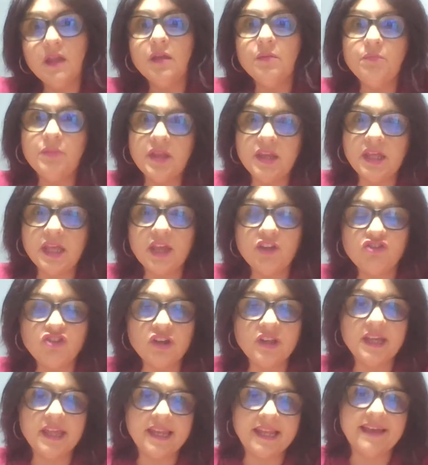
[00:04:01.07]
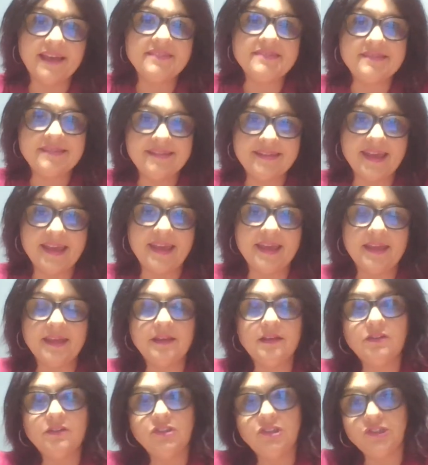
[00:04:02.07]
Mediation can last a day,
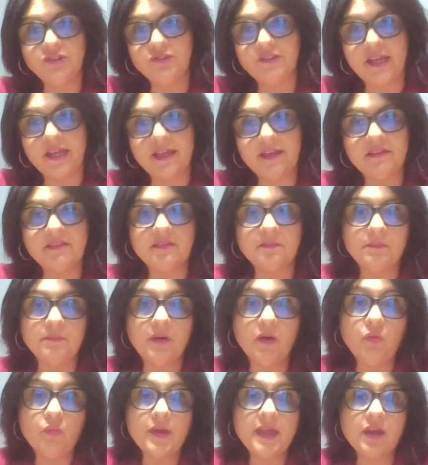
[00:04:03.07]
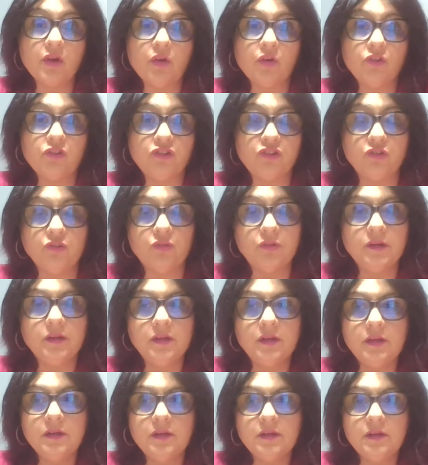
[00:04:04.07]
2 days, a week or two,
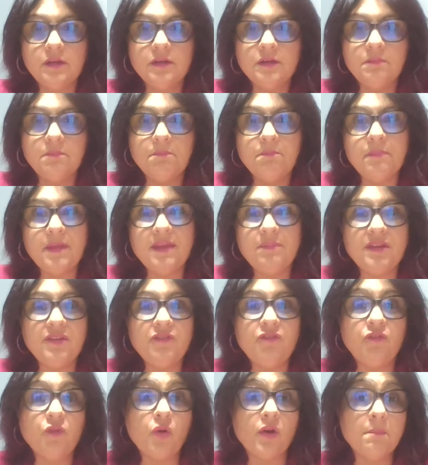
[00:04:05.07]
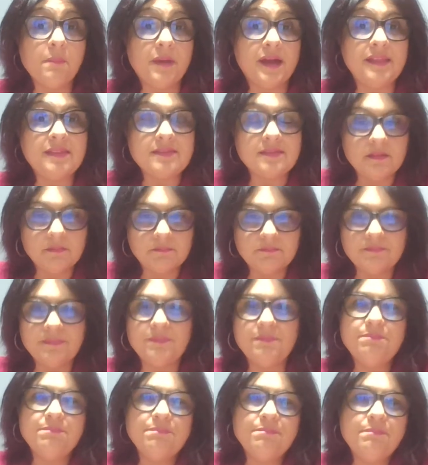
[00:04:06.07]
maybe 4 months,
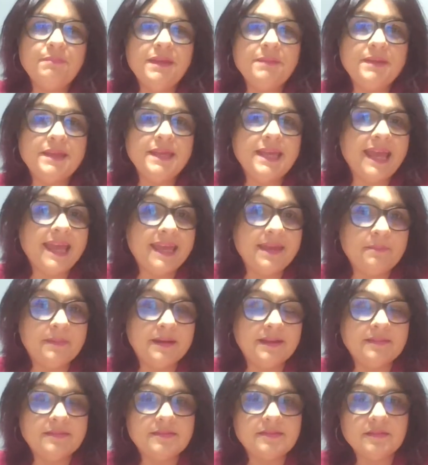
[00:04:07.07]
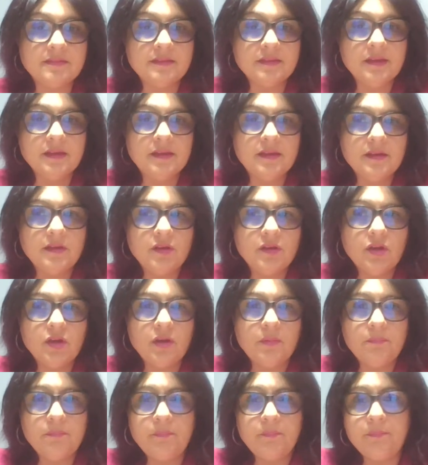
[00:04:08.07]
maybe 8 months.
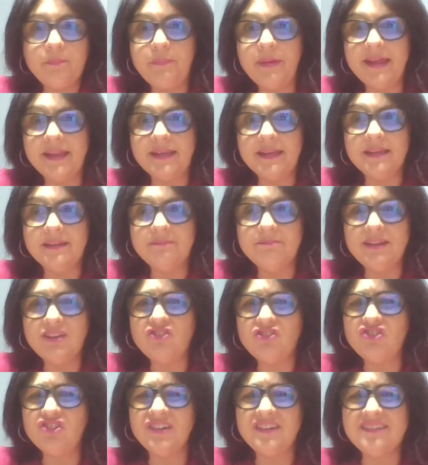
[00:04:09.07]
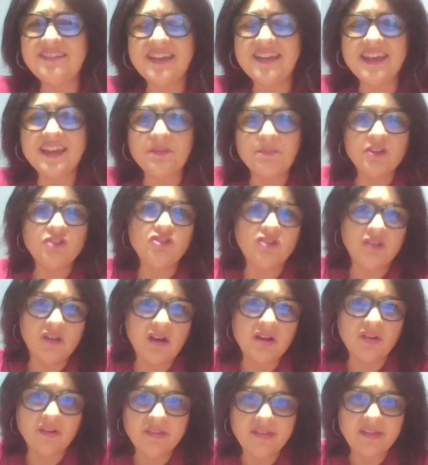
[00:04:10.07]
But it shouldn't take much
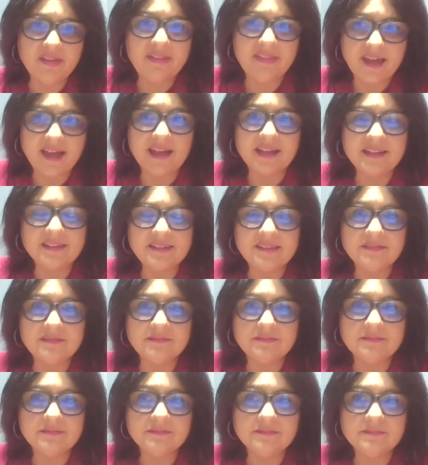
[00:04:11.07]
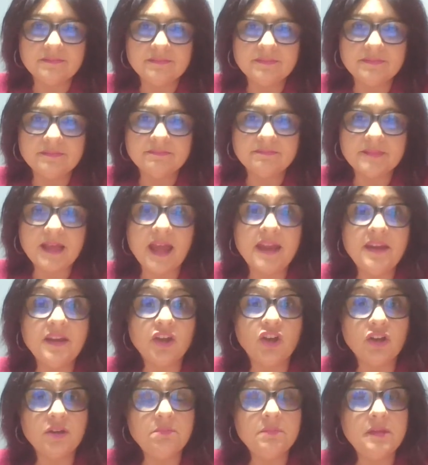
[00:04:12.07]
longer than that. And a
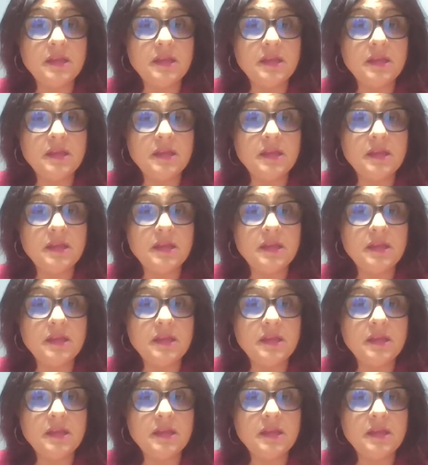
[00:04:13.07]
good